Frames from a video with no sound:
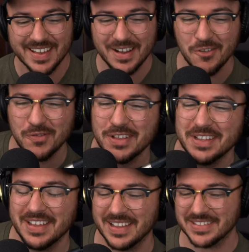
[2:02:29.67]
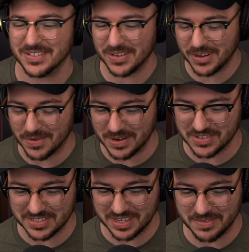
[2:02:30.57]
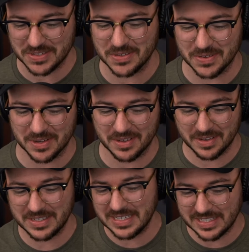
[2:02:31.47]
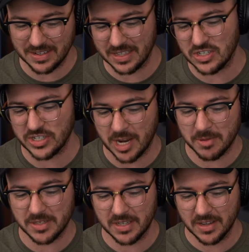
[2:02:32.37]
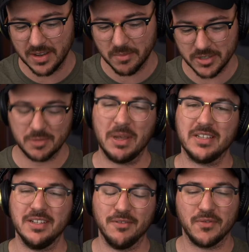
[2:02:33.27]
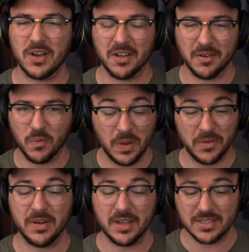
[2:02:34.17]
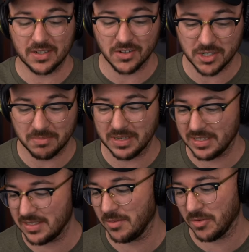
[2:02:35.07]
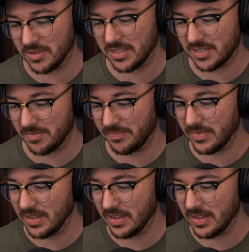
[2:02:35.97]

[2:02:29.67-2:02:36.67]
Hopefully it answers all your questions and gives you a decently shaped perspective on whether or not Starship needs an abort system.